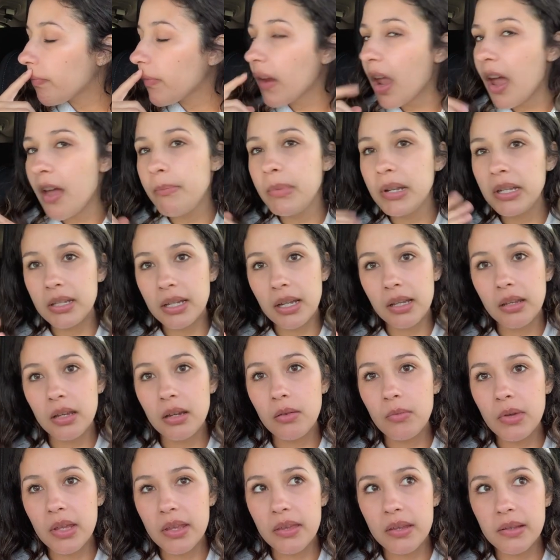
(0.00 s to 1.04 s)
I've been
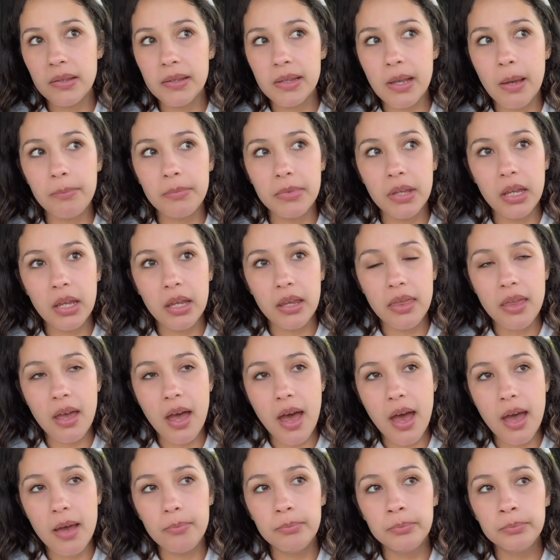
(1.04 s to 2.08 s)
dealing with something
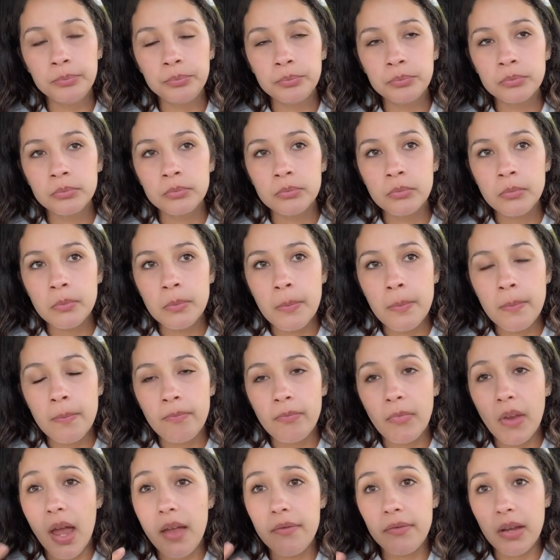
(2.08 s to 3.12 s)
that
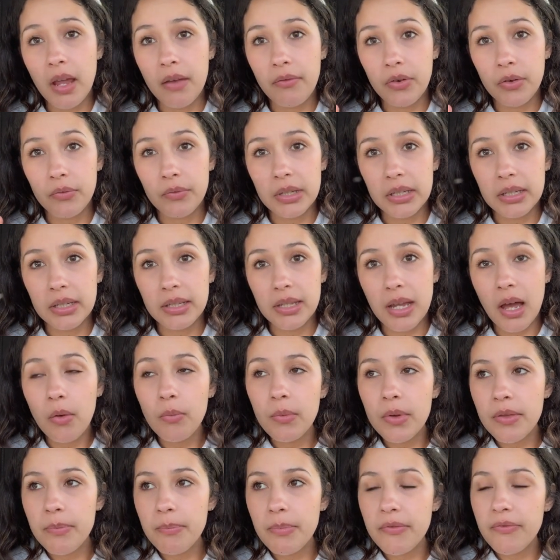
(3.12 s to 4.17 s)
I've never really dealt
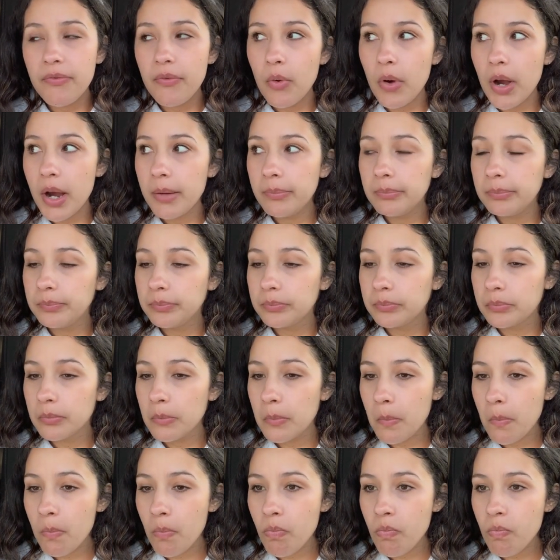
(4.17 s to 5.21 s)
with before
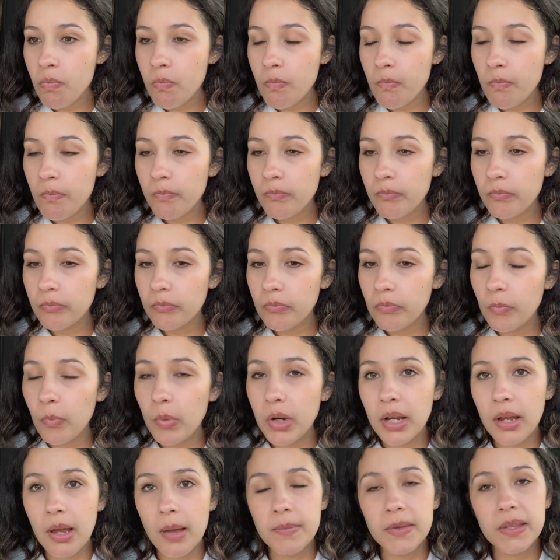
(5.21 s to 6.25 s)
when
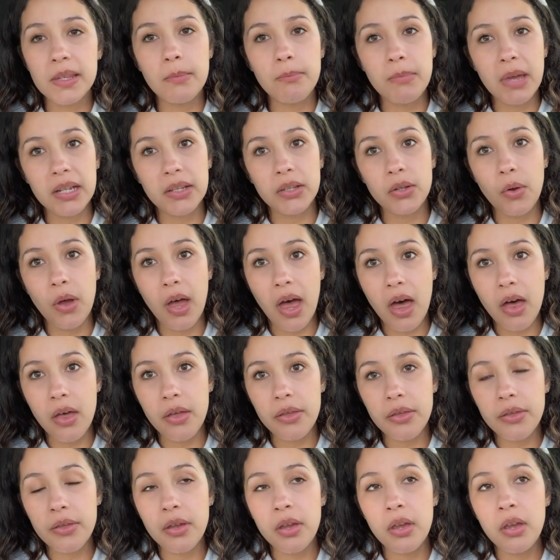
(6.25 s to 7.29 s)
it comes to mental
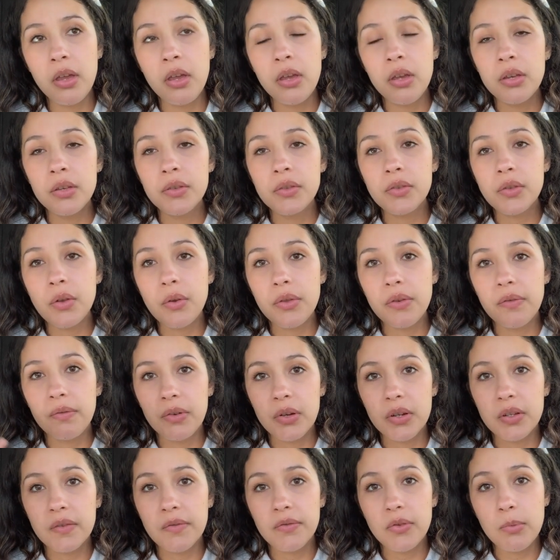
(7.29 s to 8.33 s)
health. So the
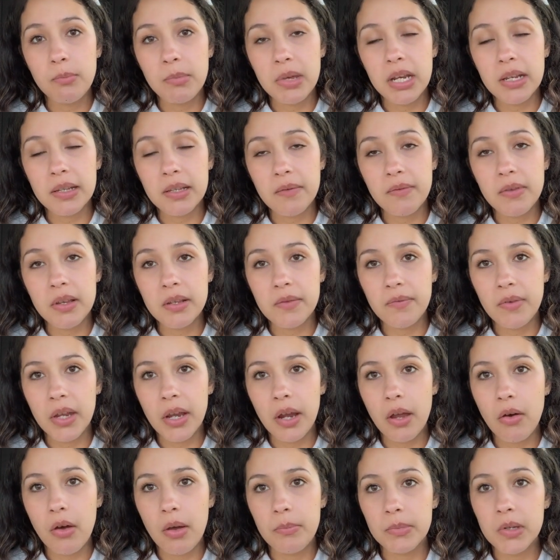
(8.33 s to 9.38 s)
first few minutes of this
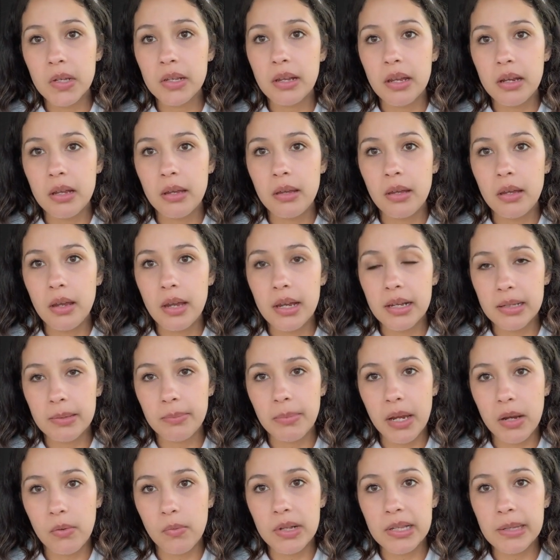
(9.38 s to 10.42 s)
video, I'm just gonna
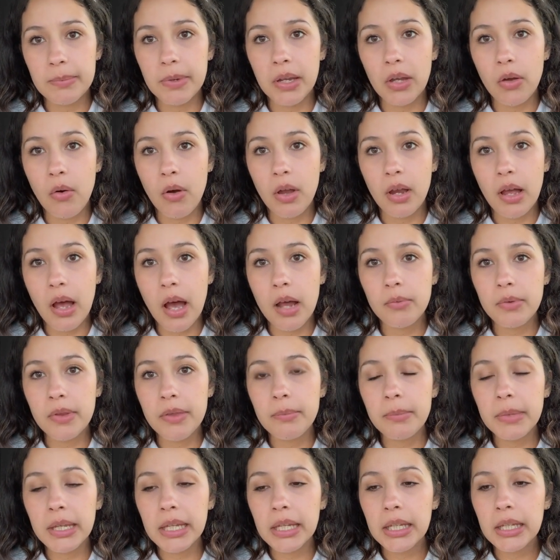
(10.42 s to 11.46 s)
explain what's been going on
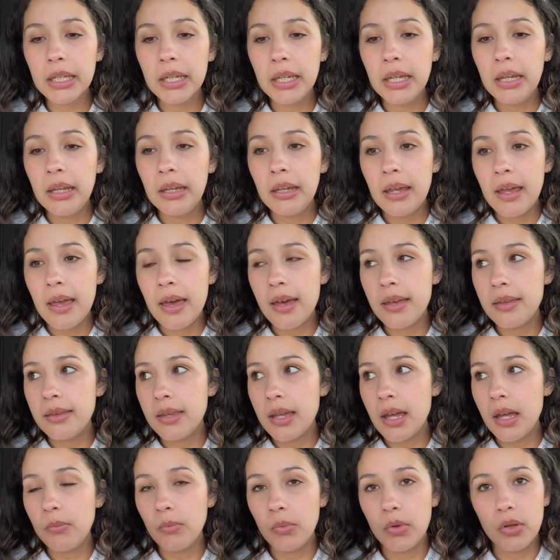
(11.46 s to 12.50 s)
with me, and
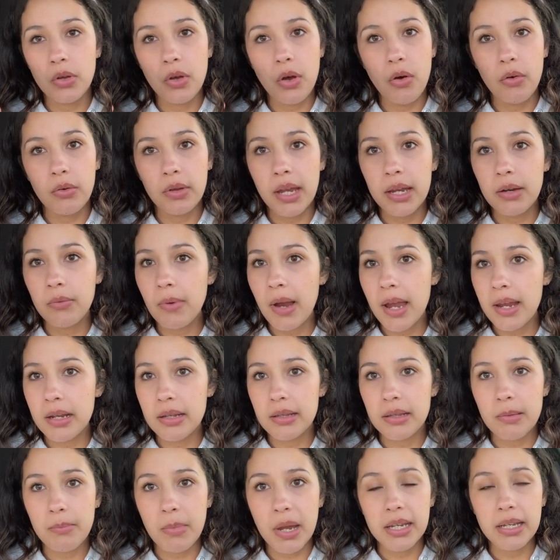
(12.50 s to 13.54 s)
then we'll go like right
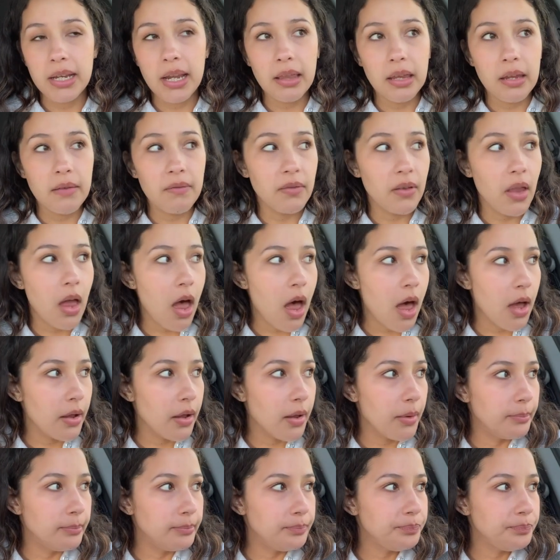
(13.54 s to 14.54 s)
into my daily vlog.